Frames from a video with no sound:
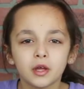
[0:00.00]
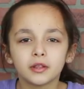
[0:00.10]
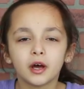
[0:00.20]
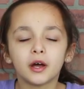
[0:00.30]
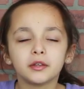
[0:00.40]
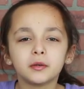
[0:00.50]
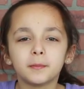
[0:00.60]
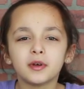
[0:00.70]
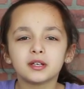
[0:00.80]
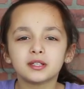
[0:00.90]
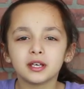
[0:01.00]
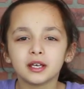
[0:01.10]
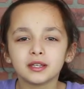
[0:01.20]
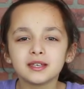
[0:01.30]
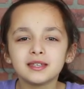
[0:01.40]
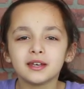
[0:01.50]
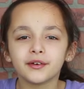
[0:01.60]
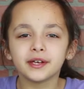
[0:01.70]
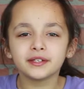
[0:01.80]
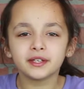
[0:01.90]
The other books in this
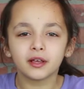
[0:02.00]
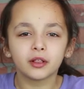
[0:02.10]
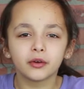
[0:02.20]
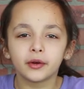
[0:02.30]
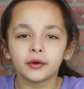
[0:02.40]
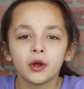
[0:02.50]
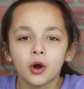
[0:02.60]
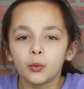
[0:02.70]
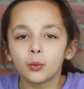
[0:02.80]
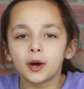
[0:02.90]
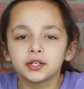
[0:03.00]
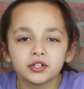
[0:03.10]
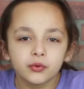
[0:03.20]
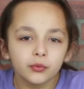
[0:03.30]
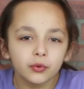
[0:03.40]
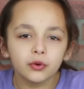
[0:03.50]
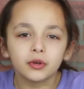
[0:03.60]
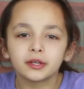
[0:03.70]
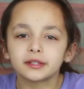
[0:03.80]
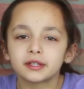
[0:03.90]
series include Logic
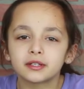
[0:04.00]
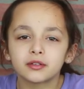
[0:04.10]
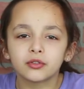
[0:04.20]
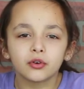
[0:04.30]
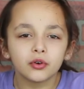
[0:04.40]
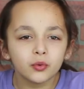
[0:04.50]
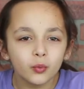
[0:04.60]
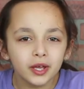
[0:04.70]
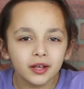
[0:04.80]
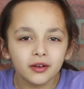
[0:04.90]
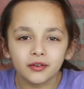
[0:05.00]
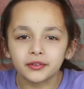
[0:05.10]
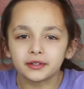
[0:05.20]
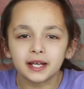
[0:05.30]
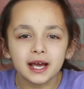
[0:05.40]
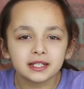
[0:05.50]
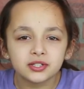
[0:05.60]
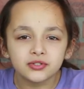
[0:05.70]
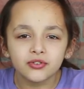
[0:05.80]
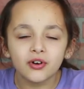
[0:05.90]
Rules, The Third Wheel, The
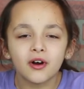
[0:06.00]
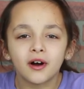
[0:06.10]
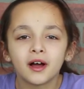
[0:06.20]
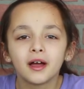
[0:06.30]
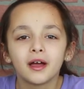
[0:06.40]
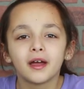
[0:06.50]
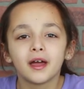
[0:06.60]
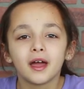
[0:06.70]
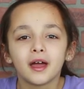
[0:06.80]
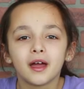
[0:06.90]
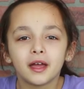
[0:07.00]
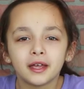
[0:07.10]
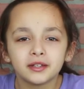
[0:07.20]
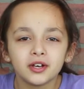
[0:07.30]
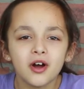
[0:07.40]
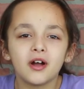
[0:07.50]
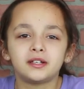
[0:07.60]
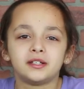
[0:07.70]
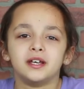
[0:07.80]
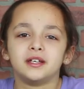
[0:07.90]
Last Straw, and
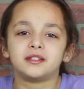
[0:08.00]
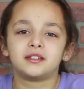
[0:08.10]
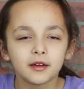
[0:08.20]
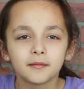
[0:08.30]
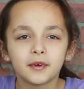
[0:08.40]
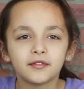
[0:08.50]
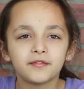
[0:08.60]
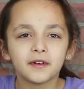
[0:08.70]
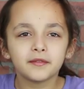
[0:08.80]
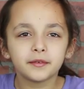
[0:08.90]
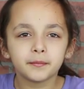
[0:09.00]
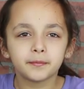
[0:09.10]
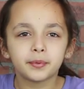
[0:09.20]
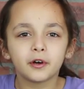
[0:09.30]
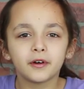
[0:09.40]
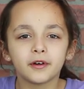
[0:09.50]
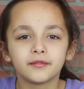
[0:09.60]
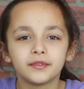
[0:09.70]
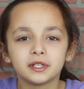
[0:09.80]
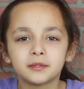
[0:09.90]
Dog Days. My favorite part
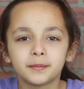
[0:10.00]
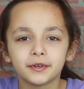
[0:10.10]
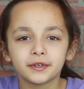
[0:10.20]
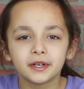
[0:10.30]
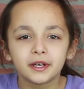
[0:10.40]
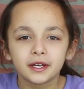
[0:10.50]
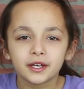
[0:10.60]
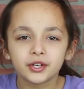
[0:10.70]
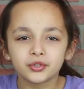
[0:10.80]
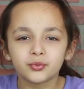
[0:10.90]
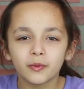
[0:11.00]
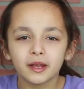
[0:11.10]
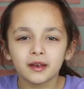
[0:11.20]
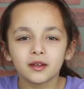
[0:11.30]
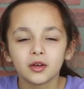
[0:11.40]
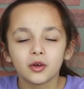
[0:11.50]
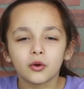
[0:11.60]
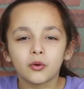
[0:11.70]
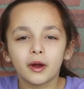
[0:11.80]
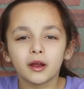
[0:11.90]
of this book is when
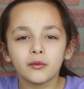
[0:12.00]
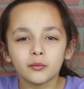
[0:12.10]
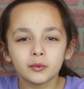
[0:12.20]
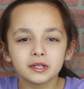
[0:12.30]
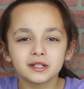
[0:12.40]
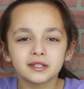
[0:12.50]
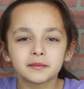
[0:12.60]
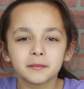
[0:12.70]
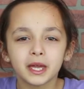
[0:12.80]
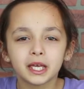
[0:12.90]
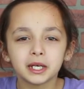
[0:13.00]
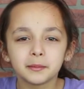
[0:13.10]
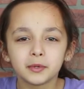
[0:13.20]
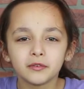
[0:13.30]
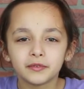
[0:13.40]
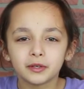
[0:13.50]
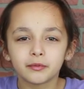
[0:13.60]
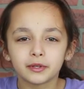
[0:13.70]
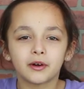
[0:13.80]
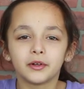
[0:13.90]
Greg was making a movie
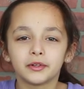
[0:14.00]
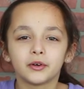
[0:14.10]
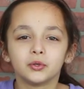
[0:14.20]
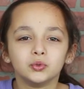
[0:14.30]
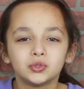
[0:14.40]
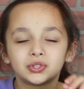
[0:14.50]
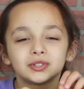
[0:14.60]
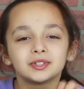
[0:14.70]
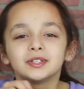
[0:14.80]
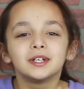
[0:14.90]
with all those